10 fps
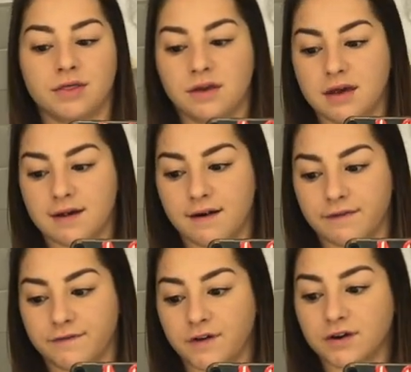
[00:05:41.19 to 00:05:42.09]
the
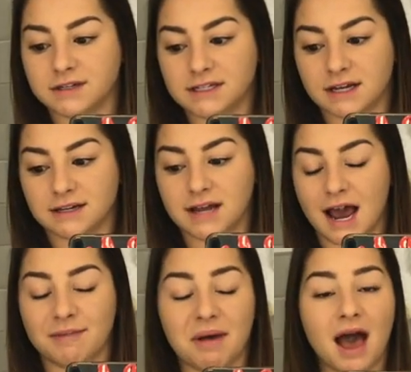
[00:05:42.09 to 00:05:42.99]
first
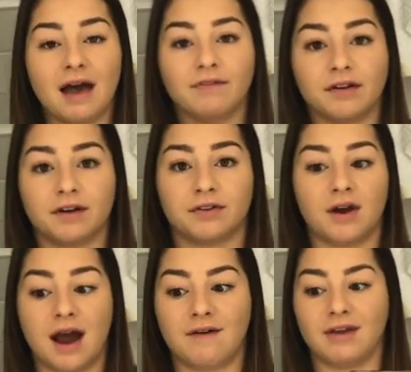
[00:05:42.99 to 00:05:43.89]
time ever that
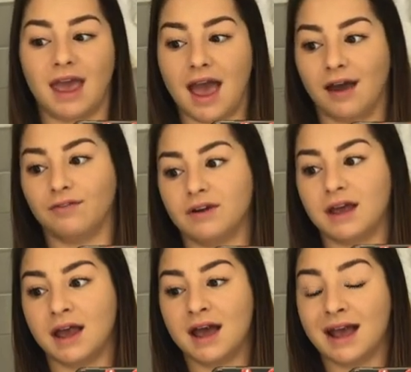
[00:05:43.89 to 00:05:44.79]
they're having
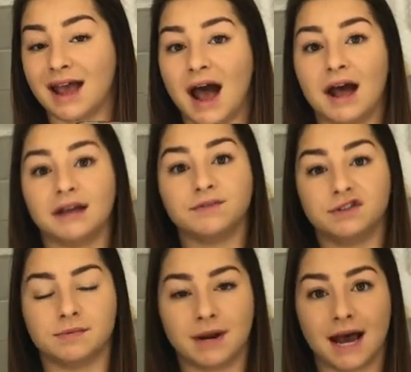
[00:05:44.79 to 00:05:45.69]
every kind of
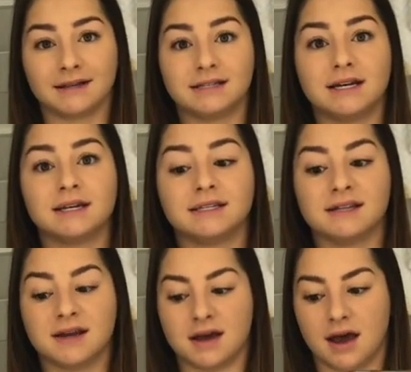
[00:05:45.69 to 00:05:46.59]
gymnastics